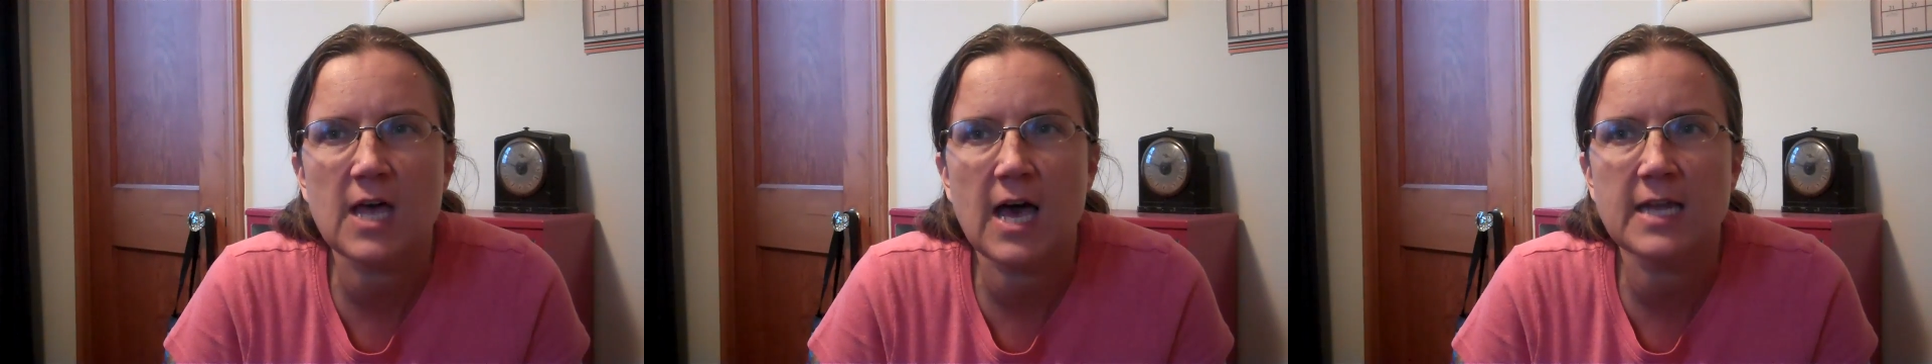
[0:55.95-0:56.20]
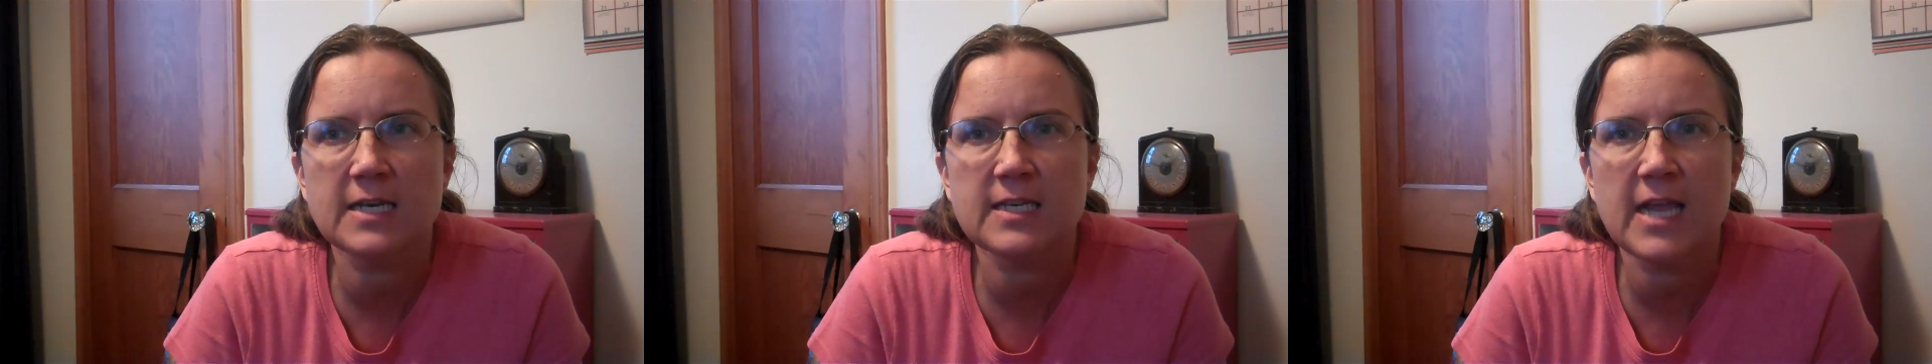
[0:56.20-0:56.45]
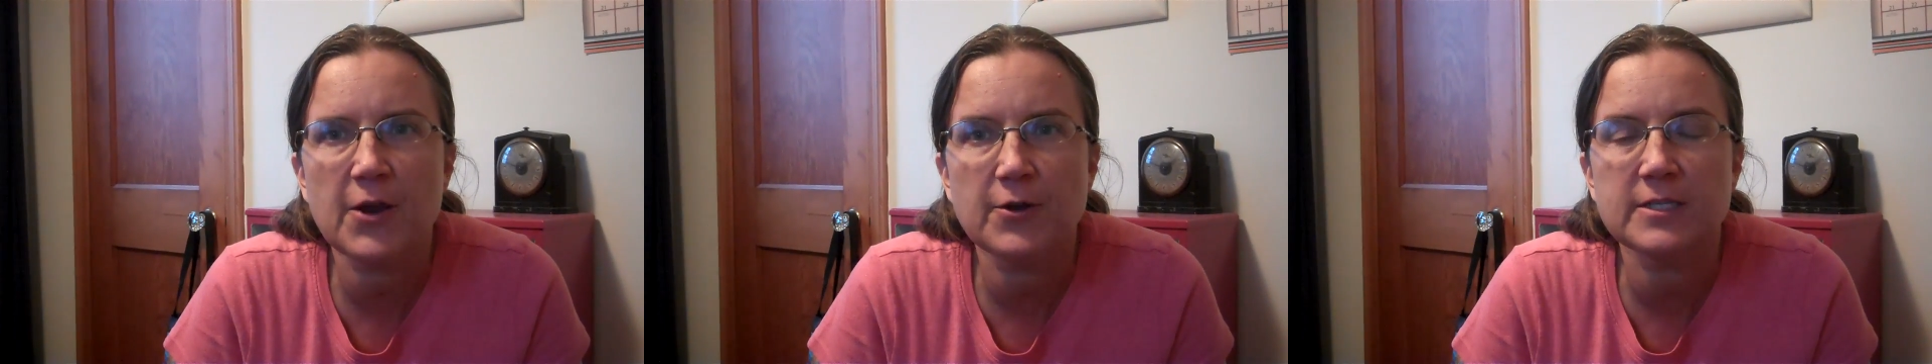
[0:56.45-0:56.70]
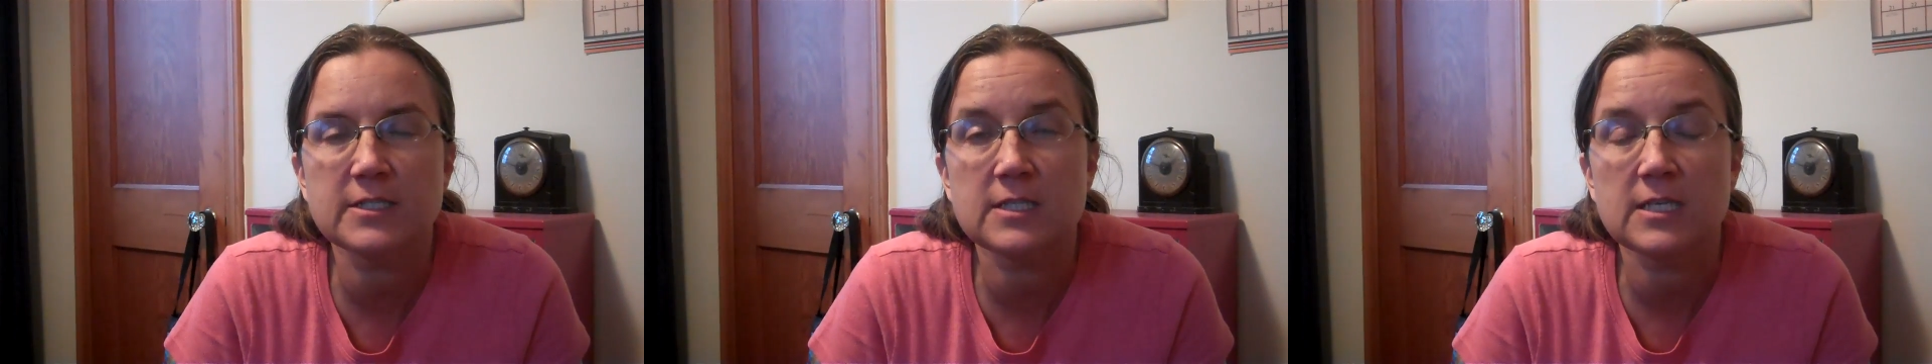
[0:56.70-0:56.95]
that
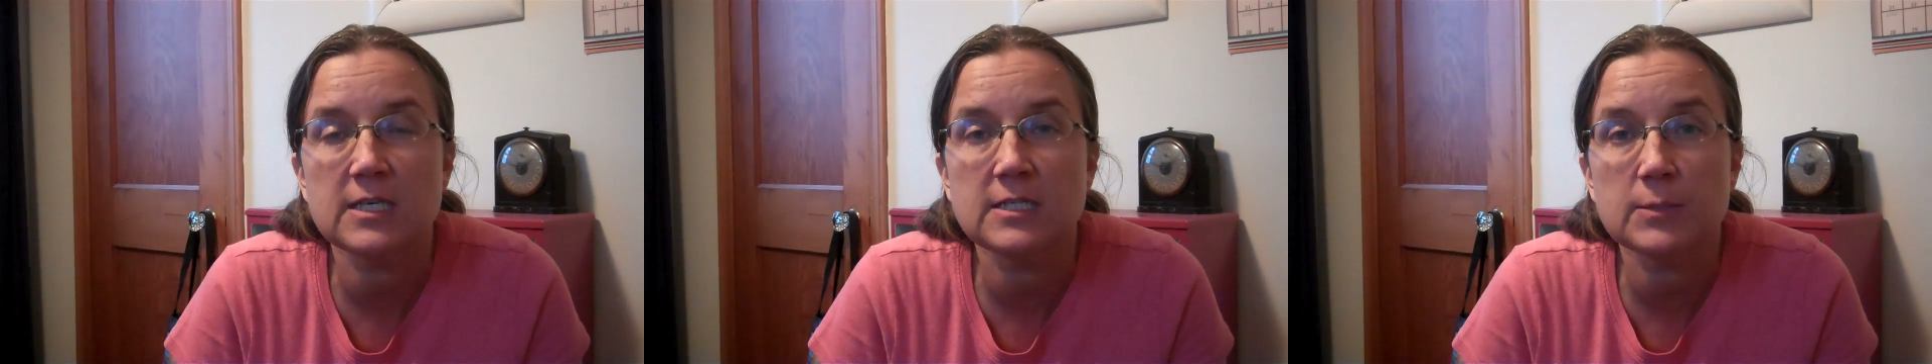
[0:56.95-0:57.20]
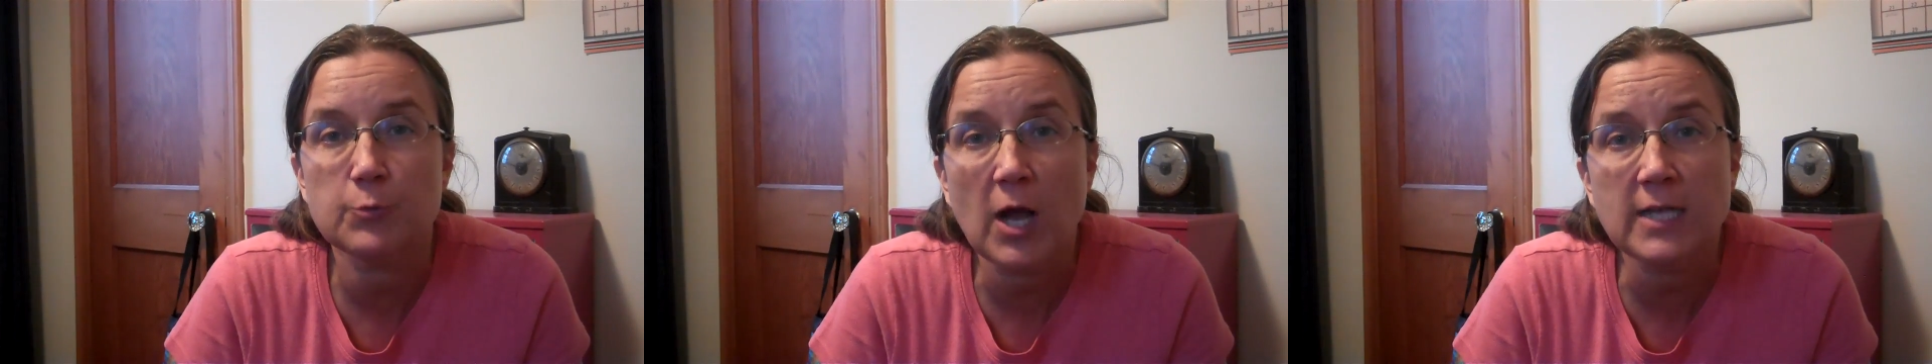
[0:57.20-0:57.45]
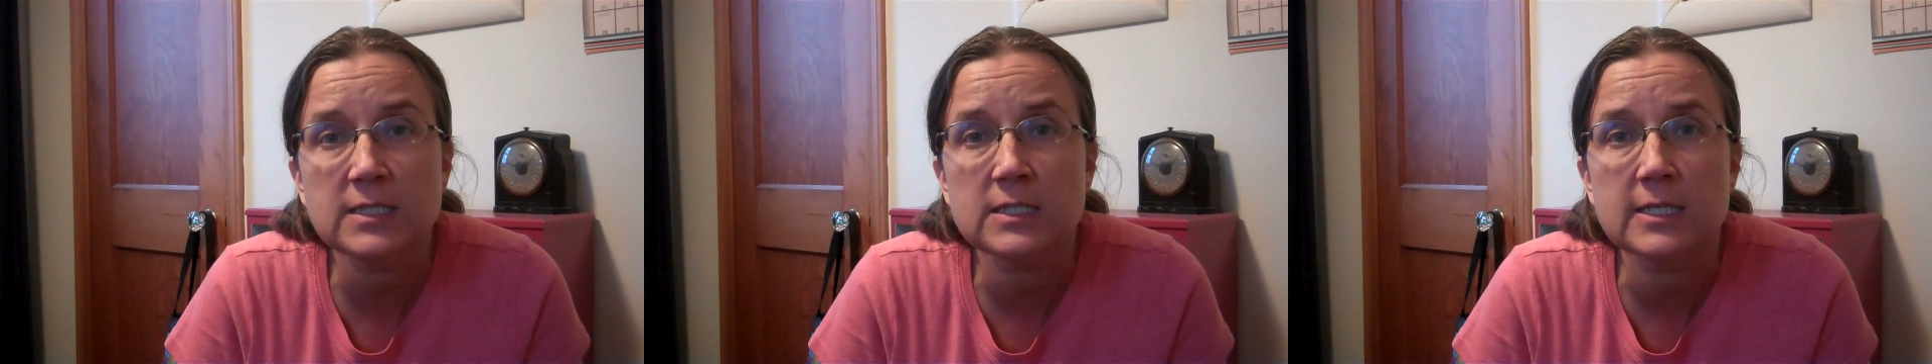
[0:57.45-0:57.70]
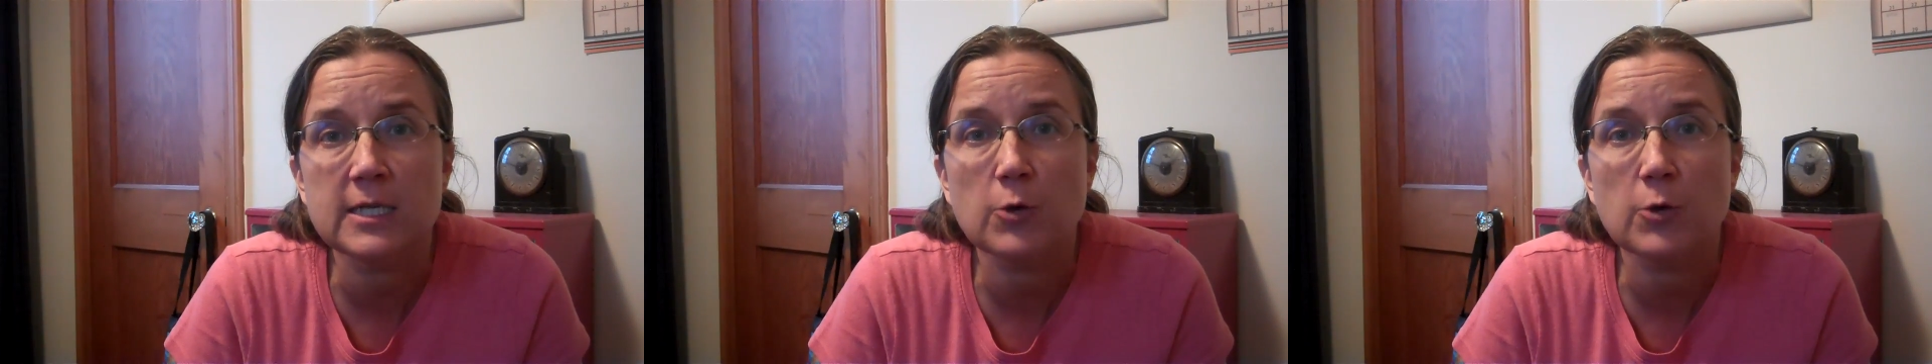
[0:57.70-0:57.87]
carries the surprisingly